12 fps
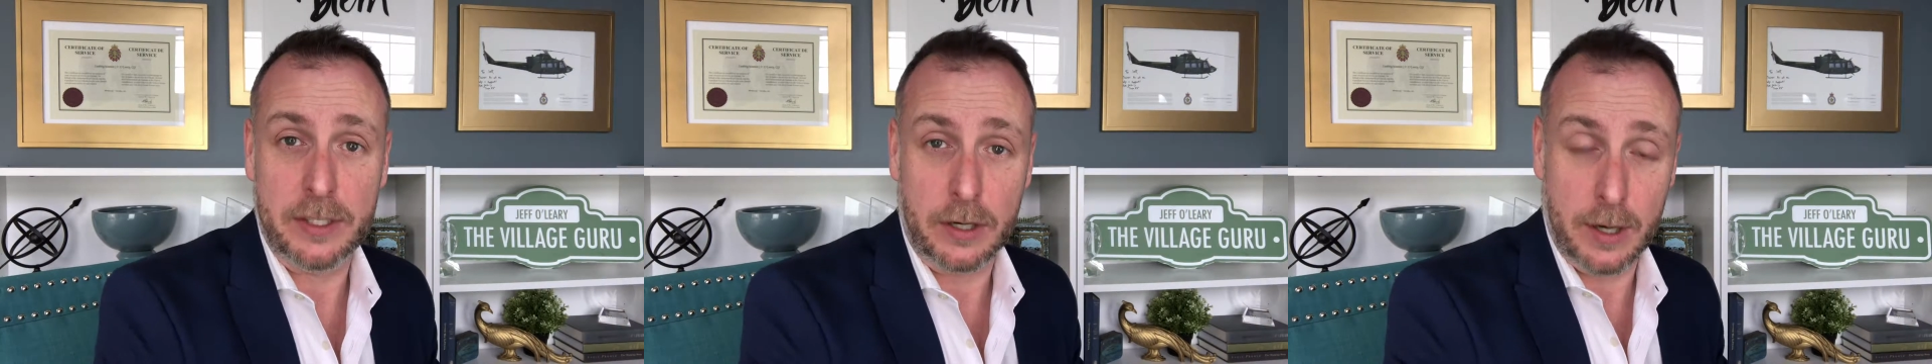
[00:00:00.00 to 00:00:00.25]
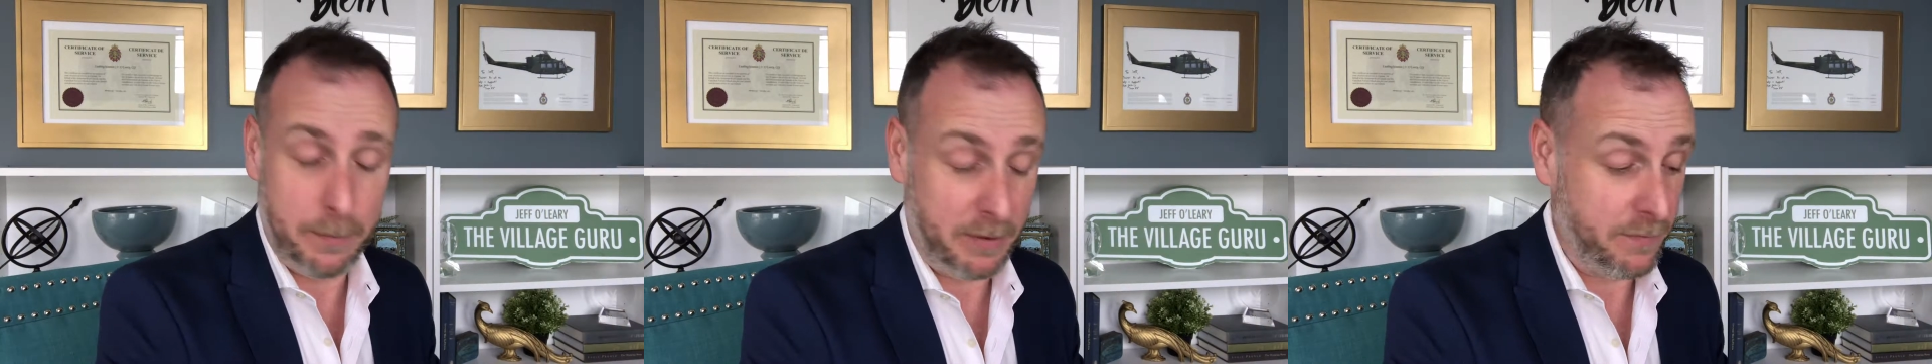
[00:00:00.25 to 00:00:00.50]
They're
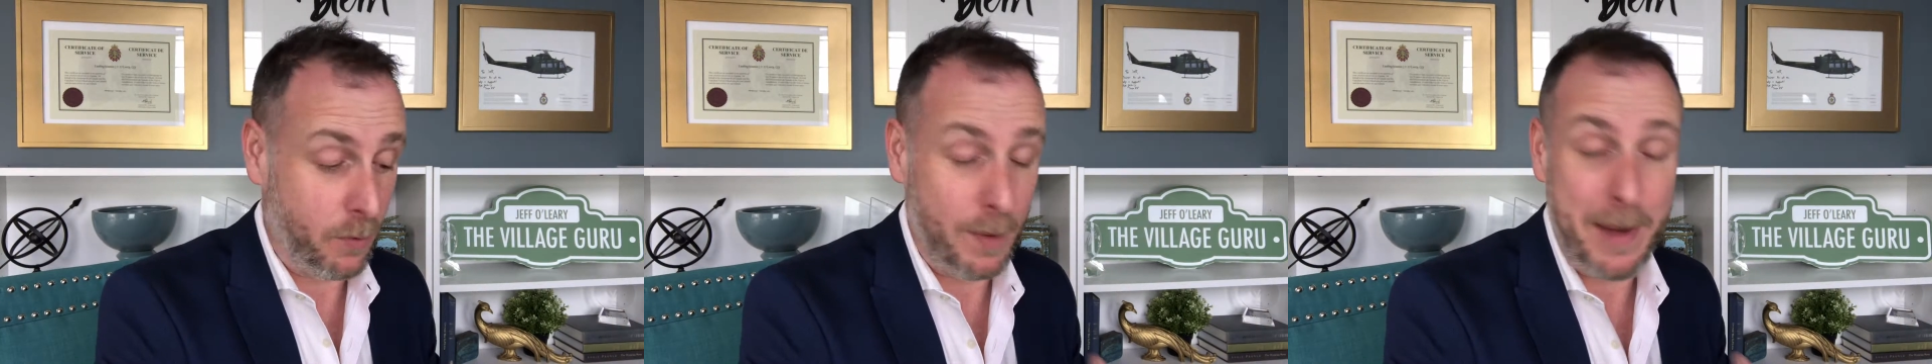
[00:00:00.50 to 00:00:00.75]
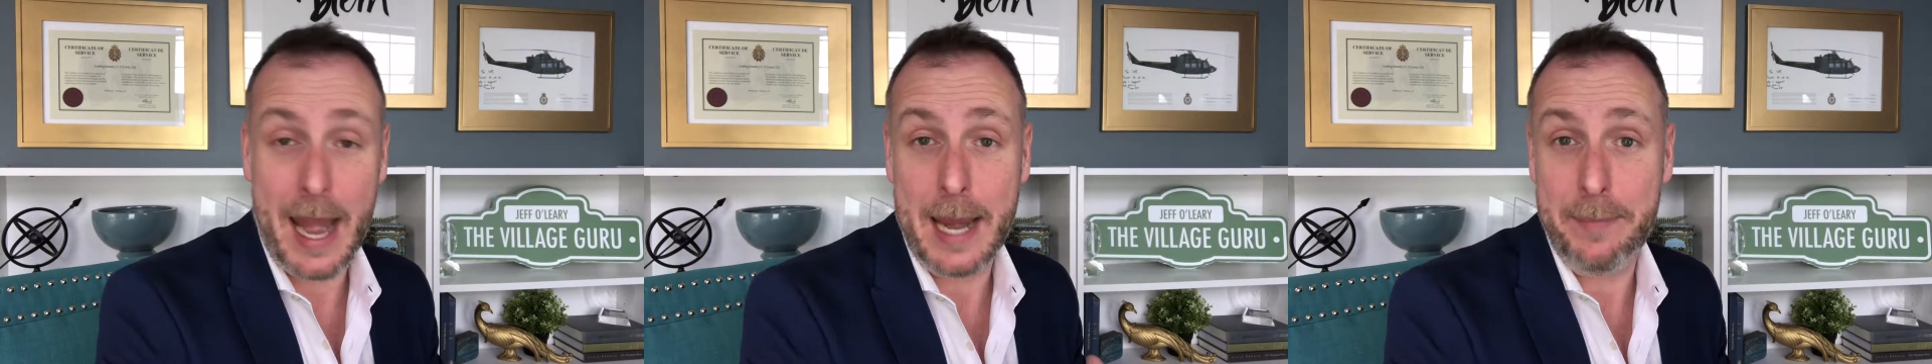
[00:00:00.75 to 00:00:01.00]
going to perform
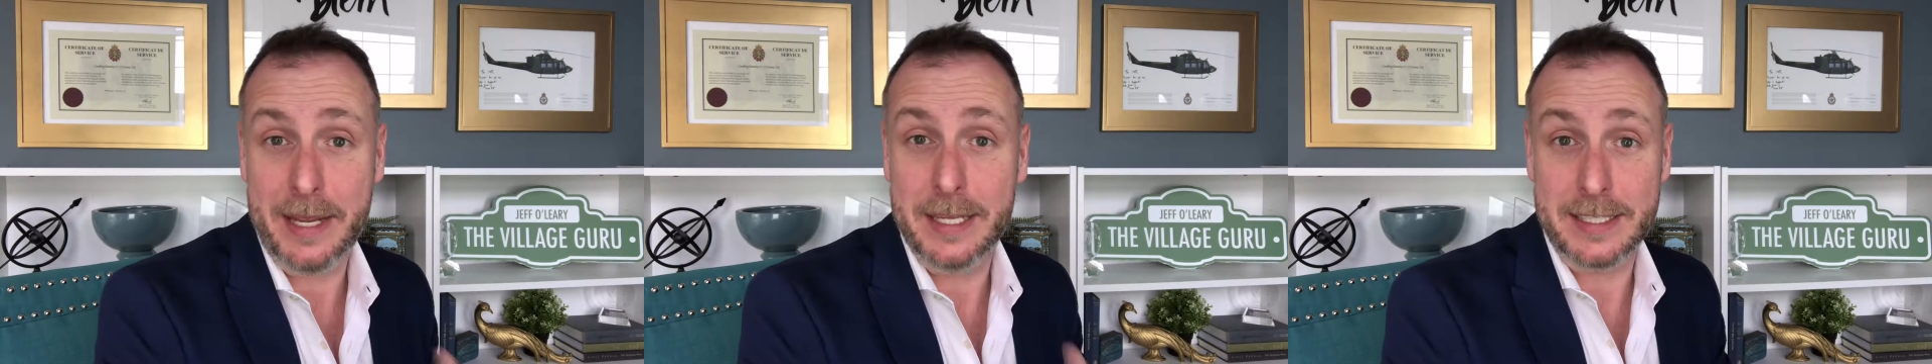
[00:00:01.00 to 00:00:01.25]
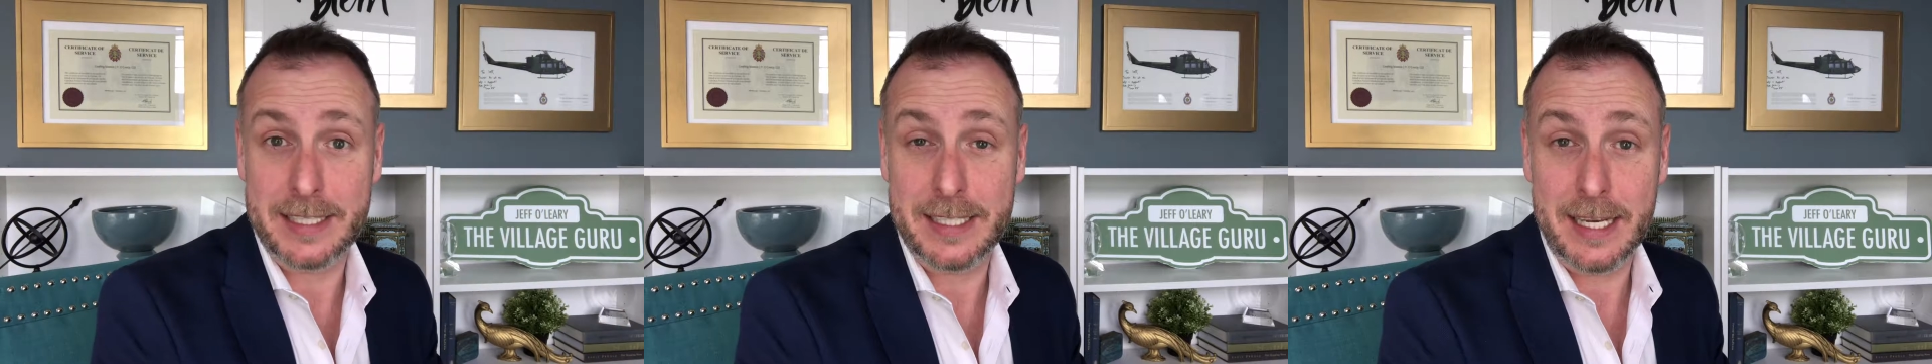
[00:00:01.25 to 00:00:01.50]
A, B,
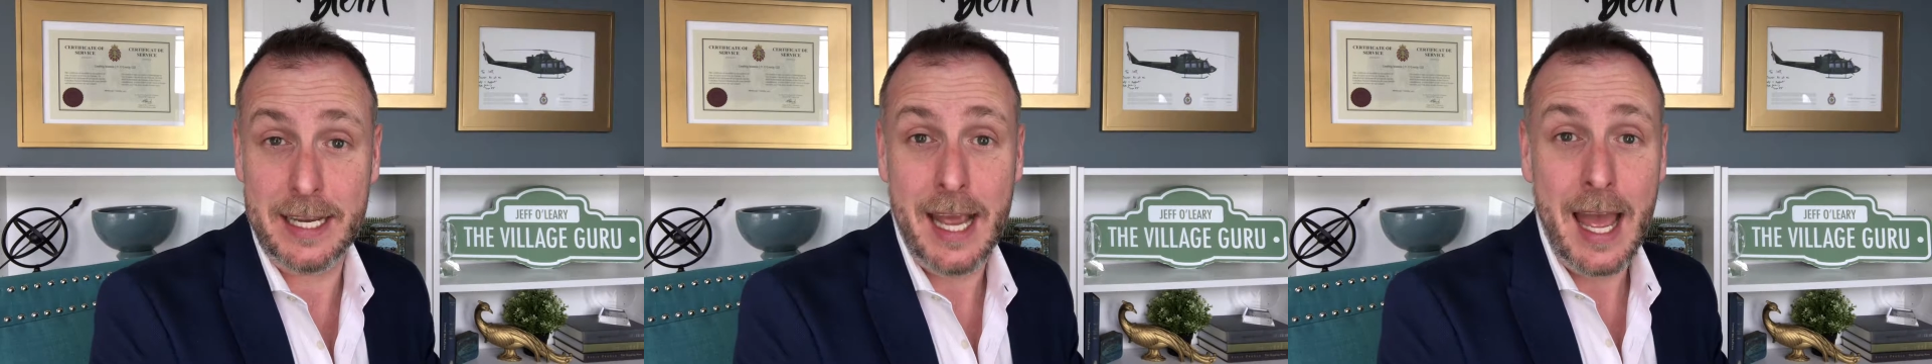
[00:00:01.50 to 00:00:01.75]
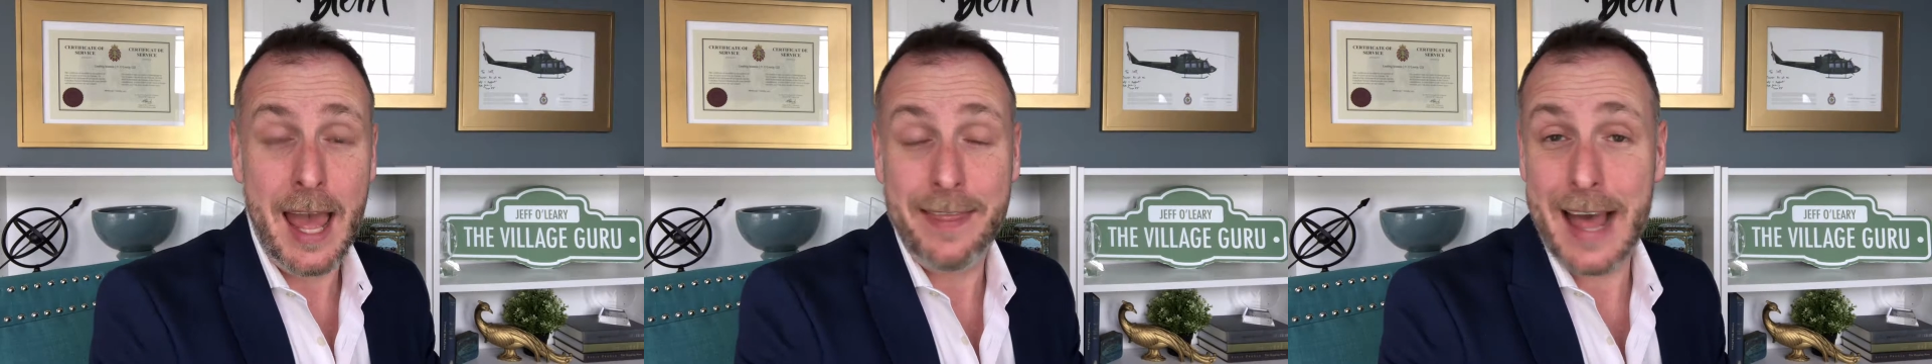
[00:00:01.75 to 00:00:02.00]
and C.
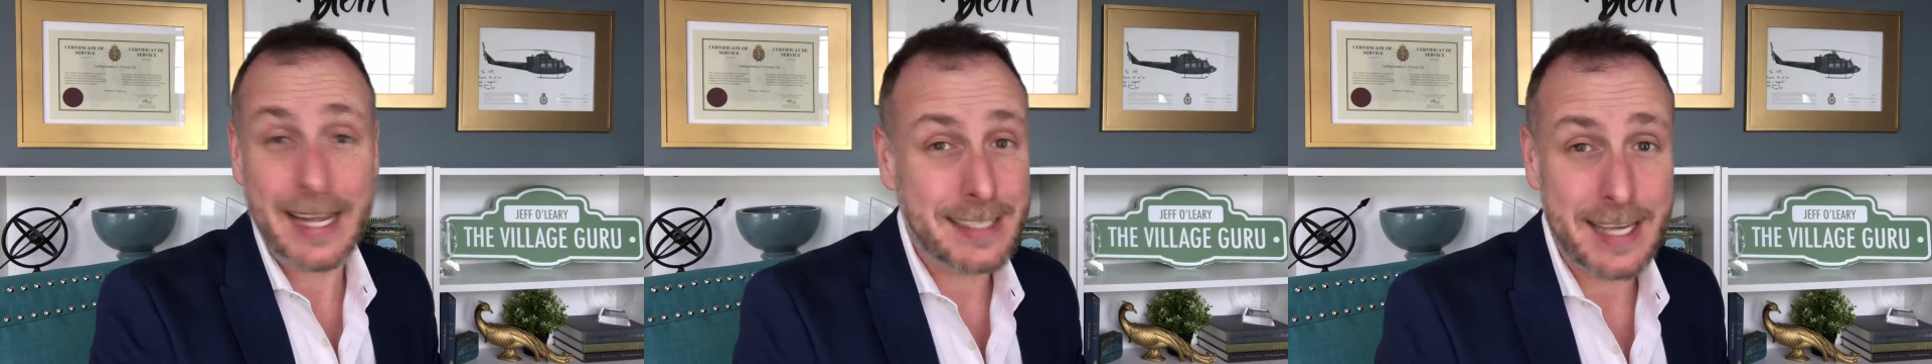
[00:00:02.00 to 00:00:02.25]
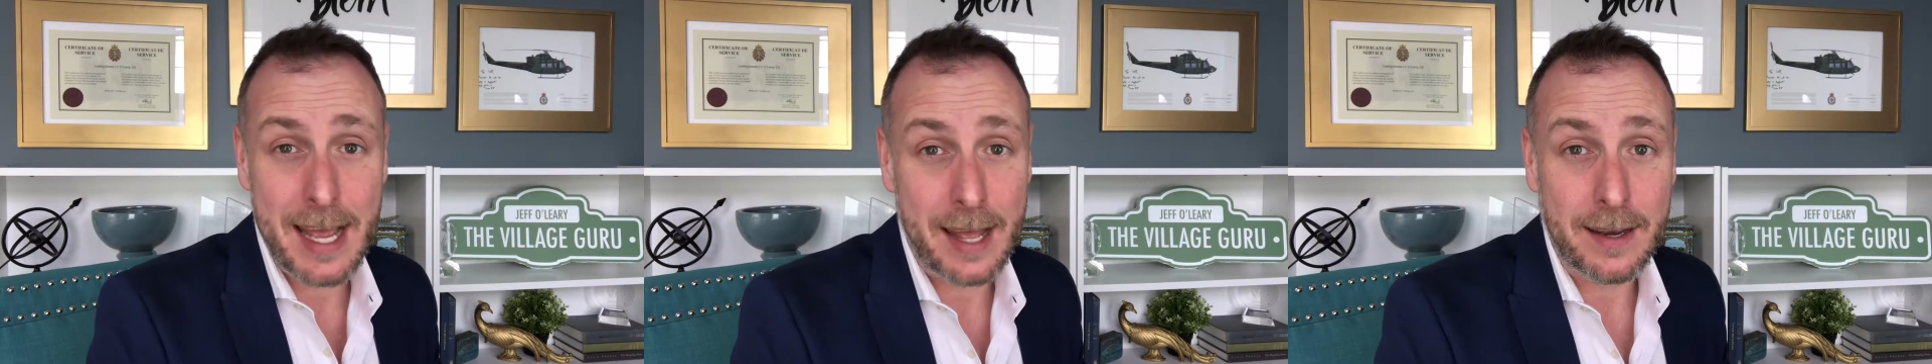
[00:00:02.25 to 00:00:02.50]
And that's
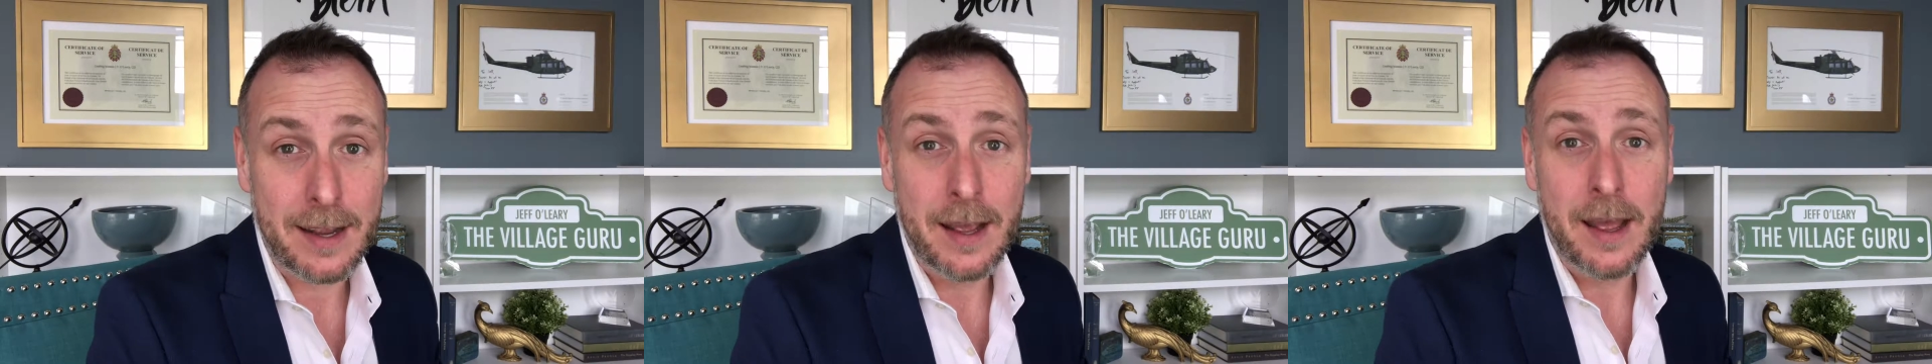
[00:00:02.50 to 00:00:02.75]
it.